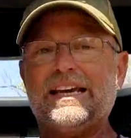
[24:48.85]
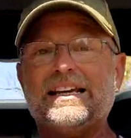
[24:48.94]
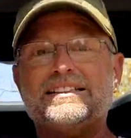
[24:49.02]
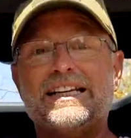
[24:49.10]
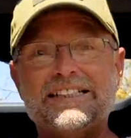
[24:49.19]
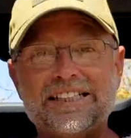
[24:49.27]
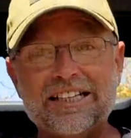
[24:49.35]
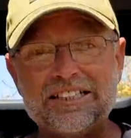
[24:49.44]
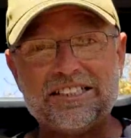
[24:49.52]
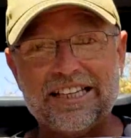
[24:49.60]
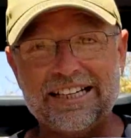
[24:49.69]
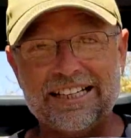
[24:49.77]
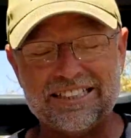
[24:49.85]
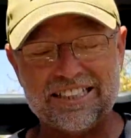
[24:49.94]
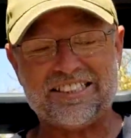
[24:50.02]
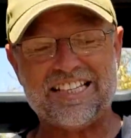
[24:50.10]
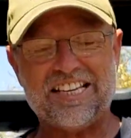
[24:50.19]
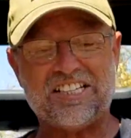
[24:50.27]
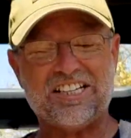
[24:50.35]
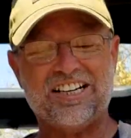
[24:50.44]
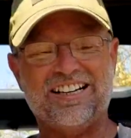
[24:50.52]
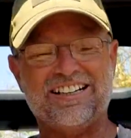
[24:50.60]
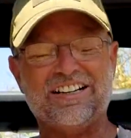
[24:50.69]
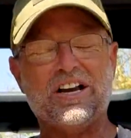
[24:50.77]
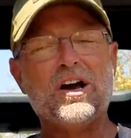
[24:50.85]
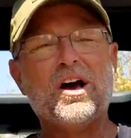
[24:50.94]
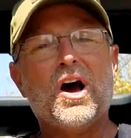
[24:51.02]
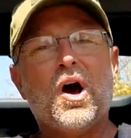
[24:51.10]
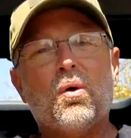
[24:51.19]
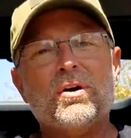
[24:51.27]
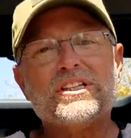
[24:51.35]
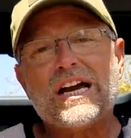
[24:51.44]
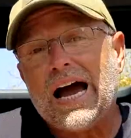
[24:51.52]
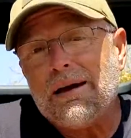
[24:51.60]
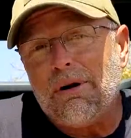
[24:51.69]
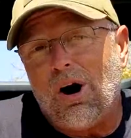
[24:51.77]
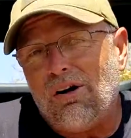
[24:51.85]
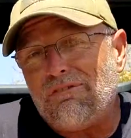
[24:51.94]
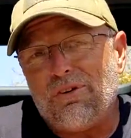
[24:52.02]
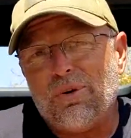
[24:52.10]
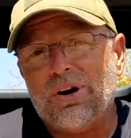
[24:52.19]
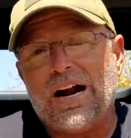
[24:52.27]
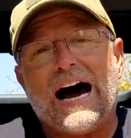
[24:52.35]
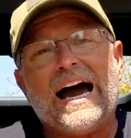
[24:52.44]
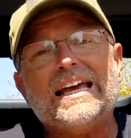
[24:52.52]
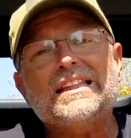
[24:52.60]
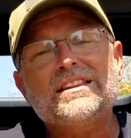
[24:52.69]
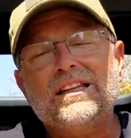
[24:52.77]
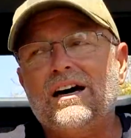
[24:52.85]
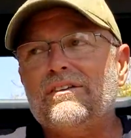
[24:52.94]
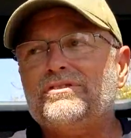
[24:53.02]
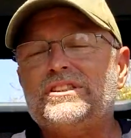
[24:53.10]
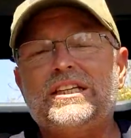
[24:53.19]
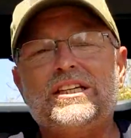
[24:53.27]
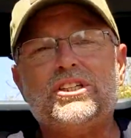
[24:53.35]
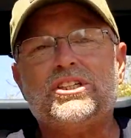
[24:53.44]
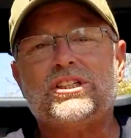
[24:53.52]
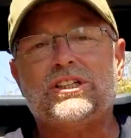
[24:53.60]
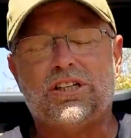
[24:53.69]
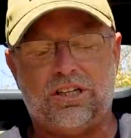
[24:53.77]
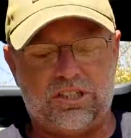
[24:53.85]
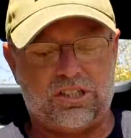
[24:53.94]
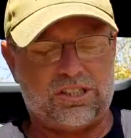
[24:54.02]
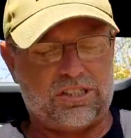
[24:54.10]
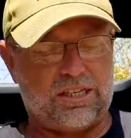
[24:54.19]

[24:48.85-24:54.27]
they did send us a t-shirt, which I'm all for. I love t-shirts.